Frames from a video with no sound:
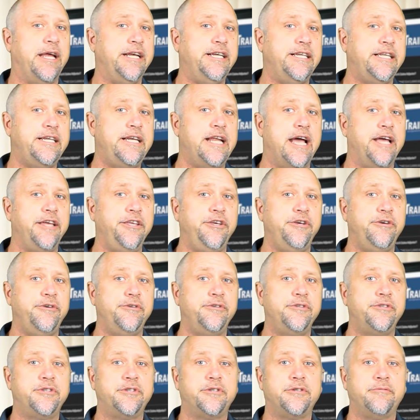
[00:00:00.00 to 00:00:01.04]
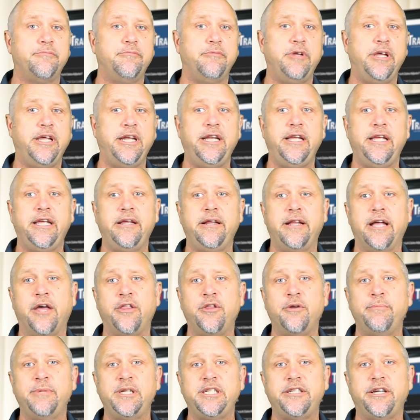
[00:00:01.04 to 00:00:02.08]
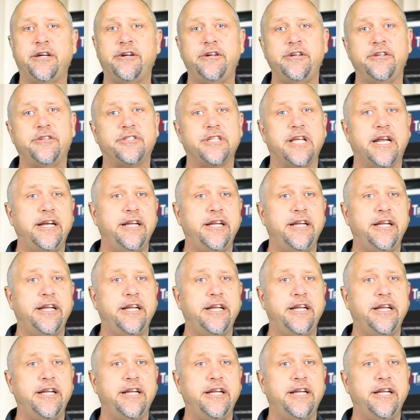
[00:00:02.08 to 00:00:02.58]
I did not use any other materials,